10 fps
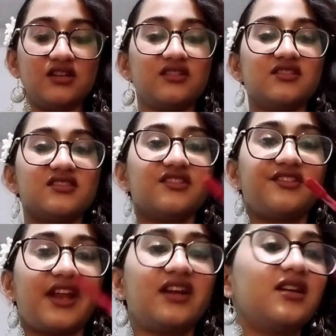This is a
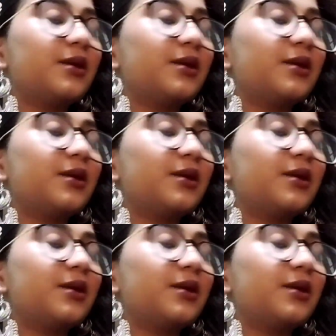red